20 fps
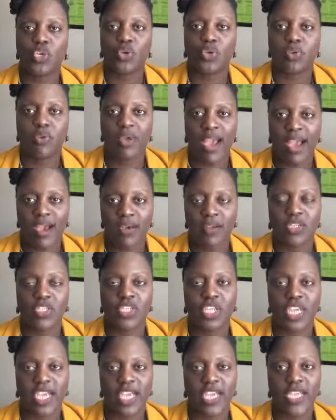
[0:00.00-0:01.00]
you how to
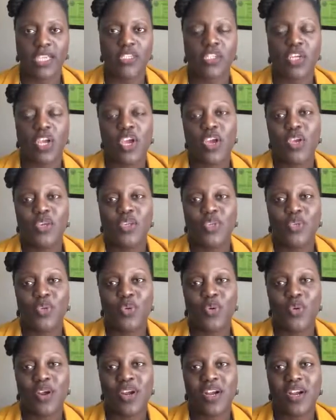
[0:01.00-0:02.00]
change
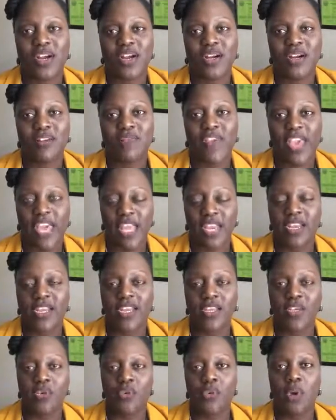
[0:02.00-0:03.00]
your
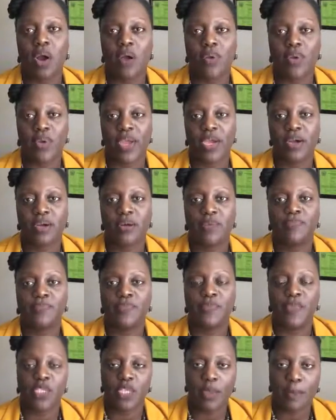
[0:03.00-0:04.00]
vanity URL
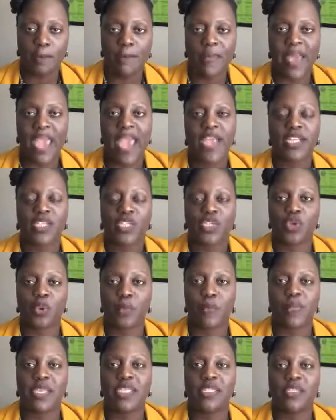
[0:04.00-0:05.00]
to match your
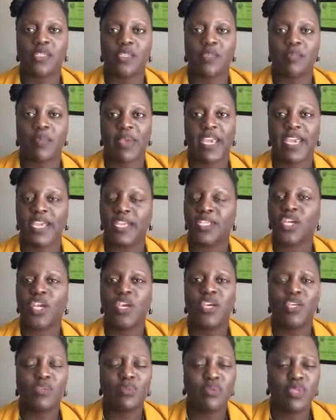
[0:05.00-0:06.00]
business page.
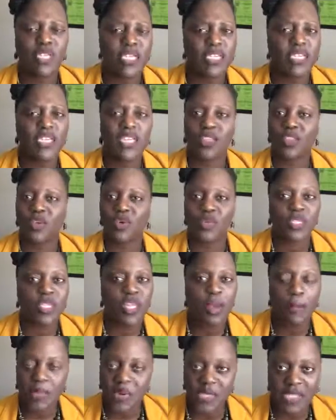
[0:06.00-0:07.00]
You need to get those
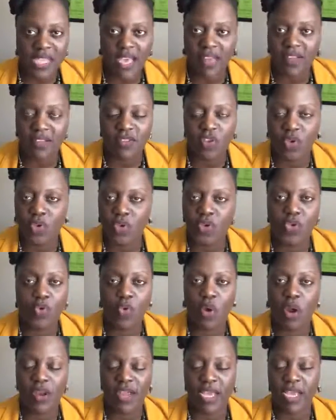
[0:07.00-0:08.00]
numbers out of your
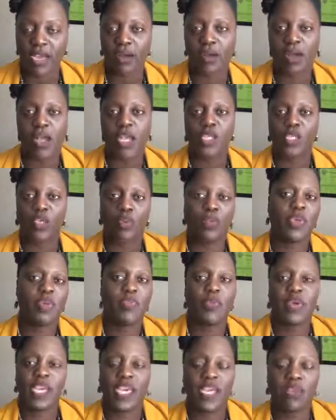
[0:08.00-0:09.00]
URL so
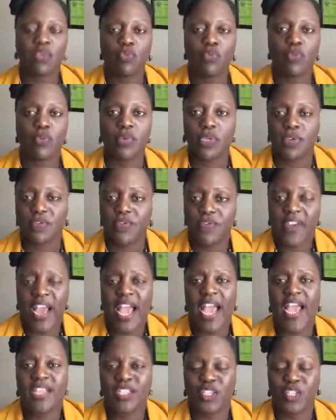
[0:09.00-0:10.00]
people can
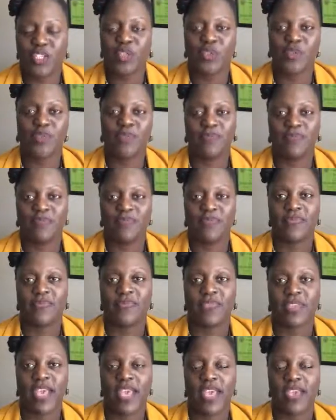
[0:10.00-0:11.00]
find you.
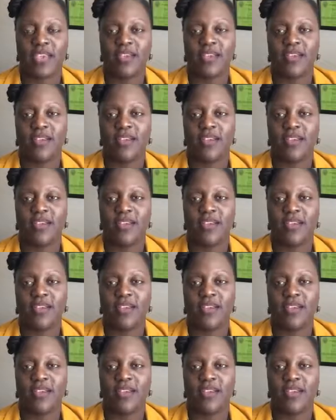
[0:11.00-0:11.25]
Okay?